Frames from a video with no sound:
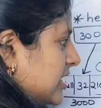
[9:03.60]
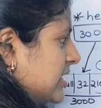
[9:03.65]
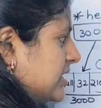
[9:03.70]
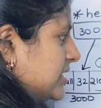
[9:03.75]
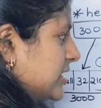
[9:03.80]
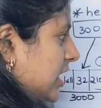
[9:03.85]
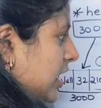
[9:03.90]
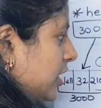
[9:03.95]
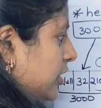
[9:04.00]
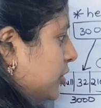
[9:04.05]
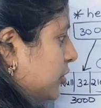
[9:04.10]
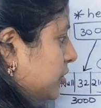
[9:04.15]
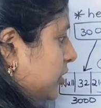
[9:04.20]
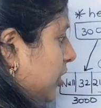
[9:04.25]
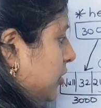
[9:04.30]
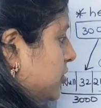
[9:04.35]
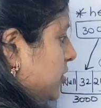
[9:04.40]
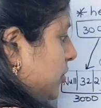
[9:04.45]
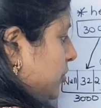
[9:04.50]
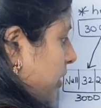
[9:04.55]
is
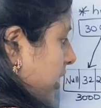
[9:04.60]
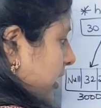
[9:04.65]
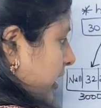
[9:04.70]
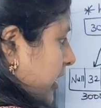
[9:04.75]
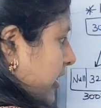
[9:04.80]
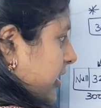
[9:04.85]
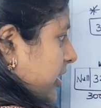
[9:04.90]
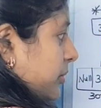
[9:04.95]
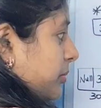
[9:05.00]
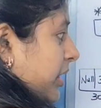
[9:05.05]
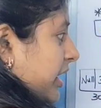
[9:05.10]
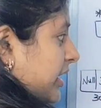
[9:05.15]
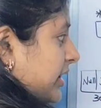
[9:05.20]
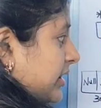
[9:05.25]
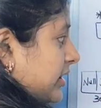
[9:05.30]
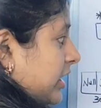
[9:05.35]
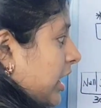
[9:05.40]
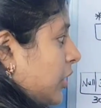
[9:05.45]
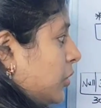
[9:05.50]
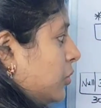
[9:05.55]
2100. But
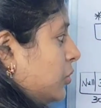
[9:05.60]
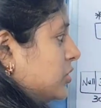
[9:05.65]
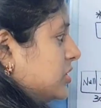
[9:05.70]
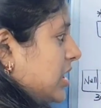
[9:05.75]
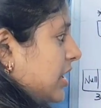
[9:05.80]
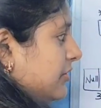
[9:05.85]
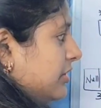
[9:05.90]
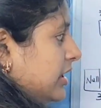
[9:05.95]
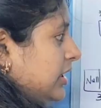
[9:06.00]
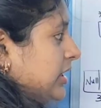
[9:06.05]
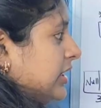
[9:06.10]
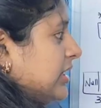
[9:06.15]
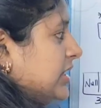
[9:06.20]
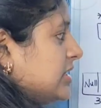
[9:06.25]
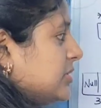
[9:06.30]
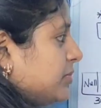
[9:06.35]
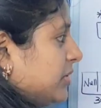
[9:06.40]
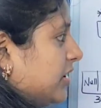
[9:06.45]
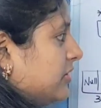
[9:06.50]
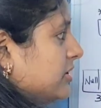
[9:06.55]
now
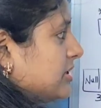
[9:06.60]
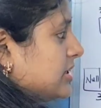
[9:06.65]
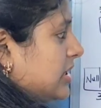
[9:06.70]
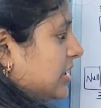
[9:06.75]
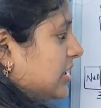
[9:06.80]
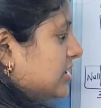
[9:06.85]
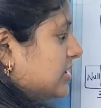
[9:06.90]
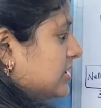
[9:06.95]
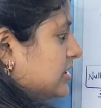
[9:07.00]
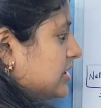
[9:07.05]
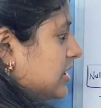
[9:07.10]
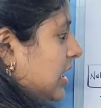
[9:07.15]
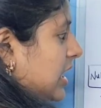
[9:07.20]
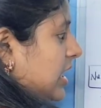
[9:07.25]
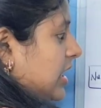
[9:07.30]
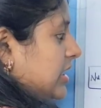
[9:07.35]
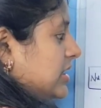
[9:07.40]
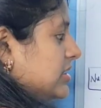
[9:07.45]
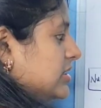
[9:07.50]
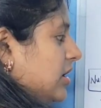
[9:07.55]
70's previous address
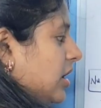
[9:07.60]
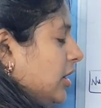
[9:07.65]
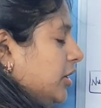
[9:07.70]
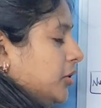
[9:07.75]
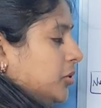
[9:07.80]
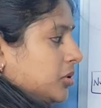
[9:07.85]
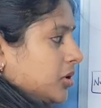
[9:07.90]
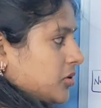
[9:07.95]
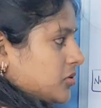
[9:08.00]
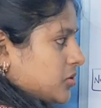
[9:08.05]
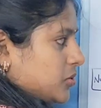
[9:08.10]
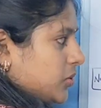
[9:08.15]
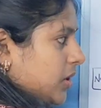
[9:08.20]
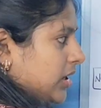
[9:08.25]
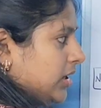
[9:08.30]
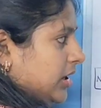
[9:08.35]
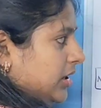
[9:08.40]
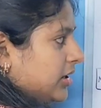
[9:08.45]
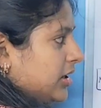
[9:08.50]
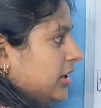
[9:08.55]
is not
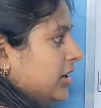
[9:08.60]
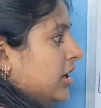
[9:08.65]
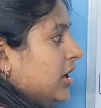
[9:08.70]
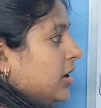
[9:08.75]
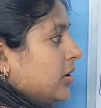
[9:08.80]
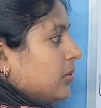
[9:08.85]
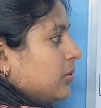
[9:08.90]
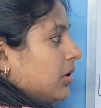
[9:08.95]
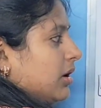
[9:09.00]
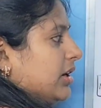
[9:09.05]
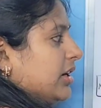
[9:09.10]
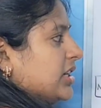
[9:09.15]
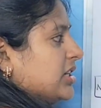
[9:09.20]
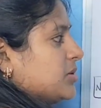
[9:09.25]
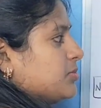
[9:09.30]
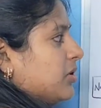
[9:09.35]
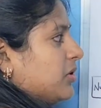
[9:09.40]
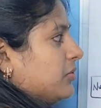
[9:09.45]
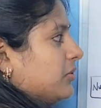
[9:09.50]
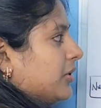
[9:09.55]
2100. What
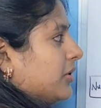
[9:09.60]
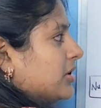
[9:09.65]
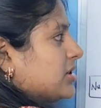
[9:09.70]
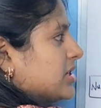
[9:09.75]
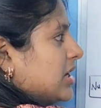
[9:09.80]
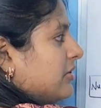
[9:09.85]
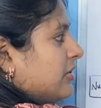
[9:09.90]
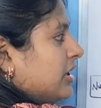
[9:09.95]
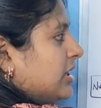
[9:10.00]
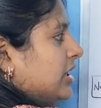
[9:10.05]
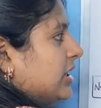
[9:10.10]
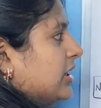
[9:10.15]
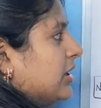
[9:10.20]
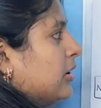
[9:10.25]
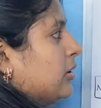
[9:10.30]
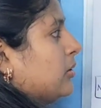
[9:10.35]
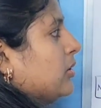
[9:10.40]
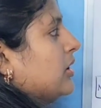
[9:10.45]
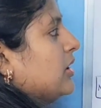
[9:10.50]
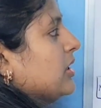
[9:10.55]
is before 70
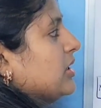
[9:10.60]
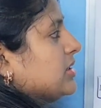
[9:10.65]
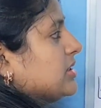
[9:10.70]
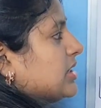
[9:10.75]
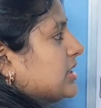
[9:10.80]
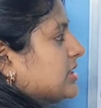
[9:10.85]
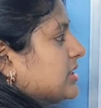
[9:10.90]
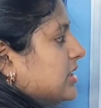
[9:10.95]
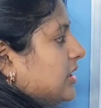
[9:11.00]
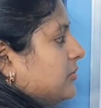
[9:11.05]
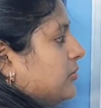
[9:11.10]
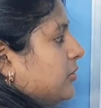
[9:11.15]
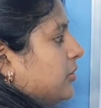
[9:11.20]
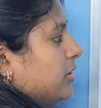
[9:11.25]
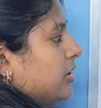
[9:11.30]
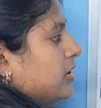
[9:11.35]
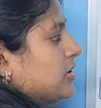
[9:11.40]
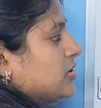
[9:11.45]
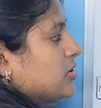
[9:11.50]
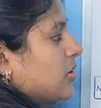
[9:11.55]
now?
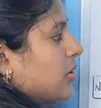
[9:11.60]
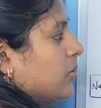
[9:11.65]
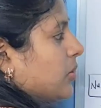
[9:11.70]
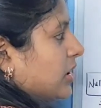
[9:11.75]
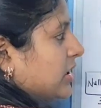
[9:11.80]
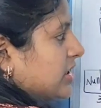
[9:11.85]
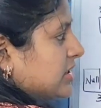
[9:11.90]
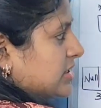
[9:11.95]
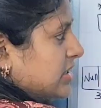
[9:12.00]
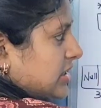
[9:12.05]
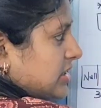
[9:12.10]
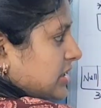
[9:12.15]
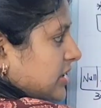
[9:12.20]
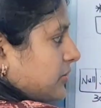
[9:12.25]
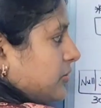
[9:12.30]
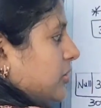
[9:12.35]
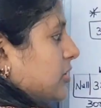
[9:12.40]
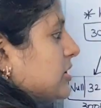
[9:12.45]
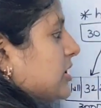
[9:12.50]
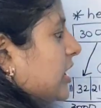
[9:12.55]
64. So what is
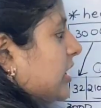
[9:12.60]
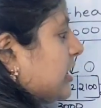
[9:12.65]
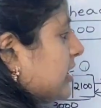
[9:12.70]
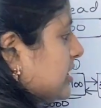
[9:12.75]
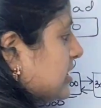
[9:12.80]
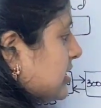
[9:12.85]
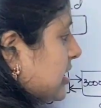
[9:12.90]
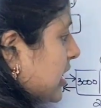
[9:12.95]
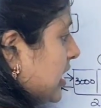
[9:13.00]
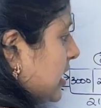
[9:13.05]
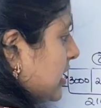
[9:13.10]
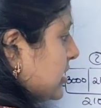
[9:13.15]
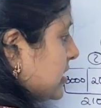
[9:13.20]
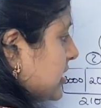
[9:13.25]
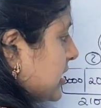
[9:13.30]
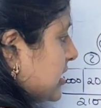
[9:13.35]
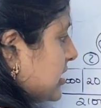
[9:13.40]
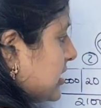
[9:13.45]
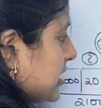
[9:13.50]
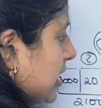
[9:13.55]
64's address?
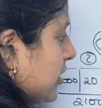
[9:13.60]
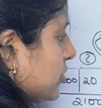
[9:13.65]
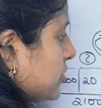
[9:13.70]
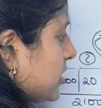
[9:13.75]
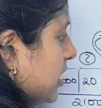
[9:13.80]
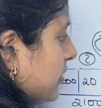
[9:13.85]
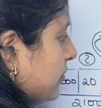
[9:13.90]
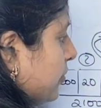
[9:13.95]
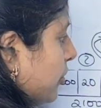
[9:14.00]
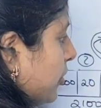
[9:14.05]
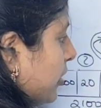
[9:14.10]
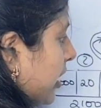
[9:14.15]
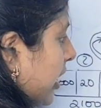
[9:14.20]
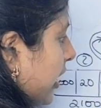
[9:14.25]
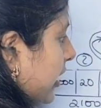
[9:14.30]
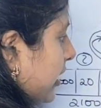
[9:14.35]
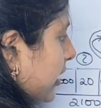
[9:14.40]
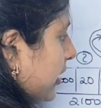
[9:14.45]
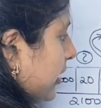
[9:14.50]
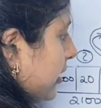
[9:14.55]

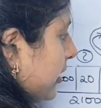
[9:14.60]
6400.